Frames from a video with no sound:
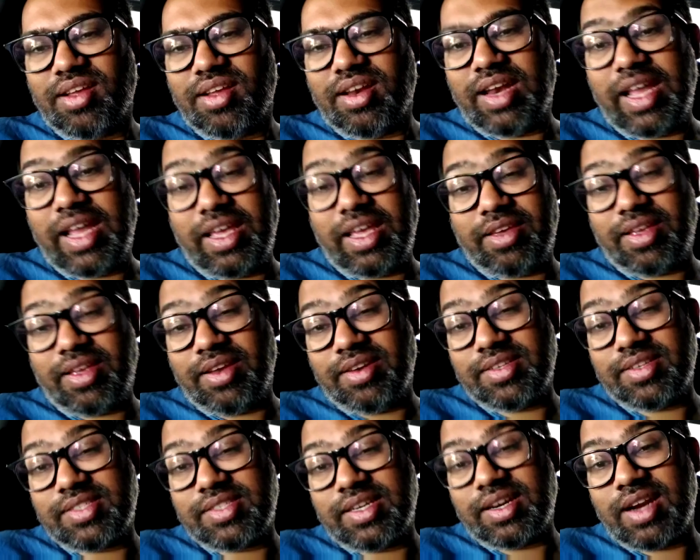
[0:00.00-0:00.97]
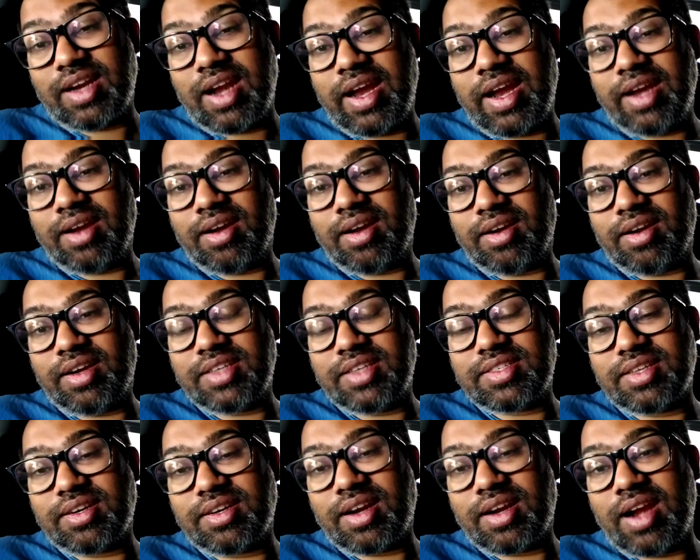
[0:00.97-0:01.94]
like in
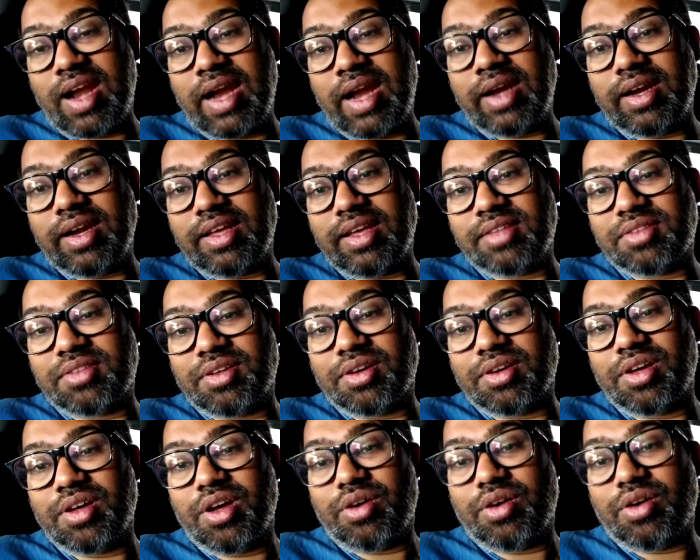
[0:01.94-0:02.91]
Decentraland in the